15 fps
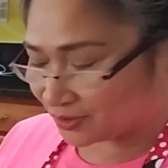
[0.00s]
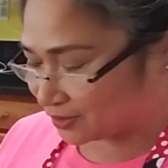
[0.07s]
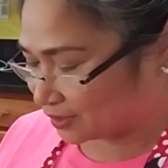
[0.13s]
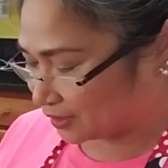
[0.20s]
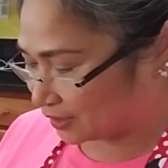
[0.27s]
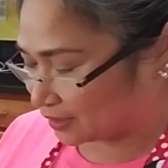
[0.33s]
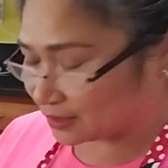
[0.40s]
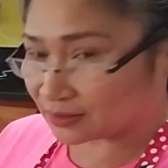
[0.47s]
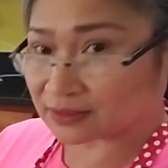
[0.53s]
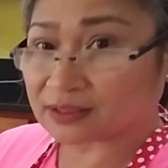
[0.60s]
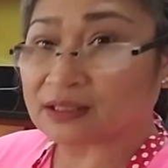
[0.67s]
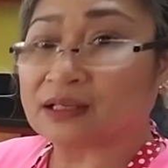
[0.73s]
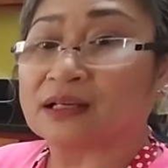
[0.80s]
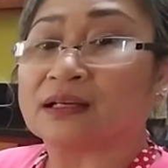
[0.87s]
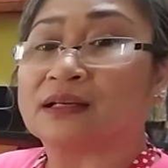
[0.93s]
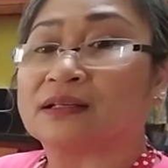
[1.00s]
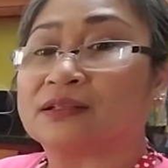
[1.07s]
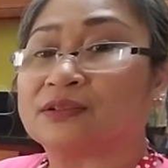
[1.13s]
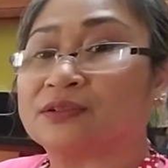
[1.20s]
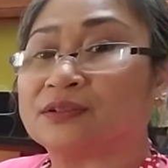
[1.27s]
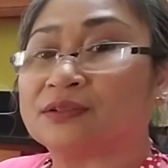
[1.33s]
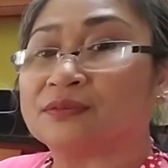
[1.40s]
I guess.
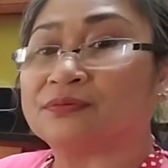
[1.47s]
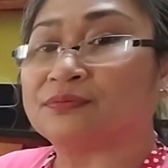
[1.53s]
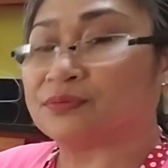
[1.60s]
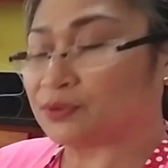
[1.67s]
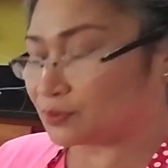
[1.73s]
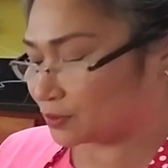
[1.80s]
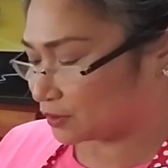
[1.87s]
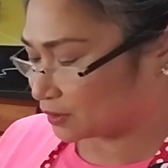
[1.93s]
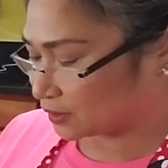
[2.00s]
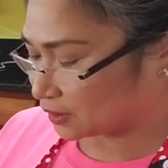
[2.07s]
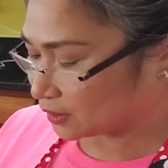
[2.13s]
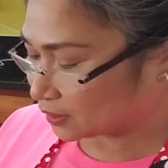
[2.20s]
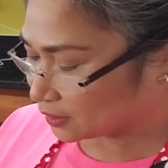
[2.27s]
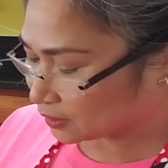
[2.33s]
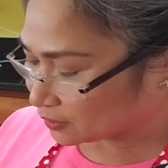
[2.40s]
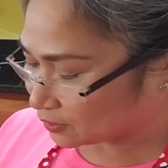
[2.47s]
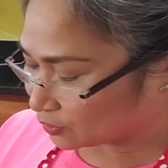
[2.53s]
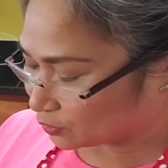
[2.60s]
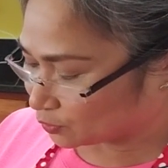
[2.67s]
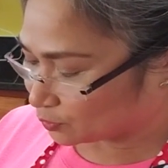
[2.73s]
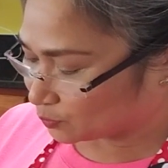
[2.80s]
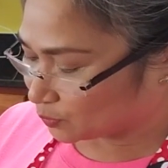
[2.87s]
If you can see it,
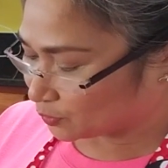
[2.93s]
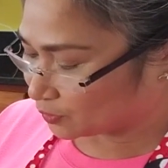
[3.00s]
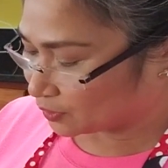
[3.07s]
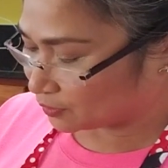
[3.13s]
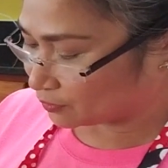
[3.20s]
you put it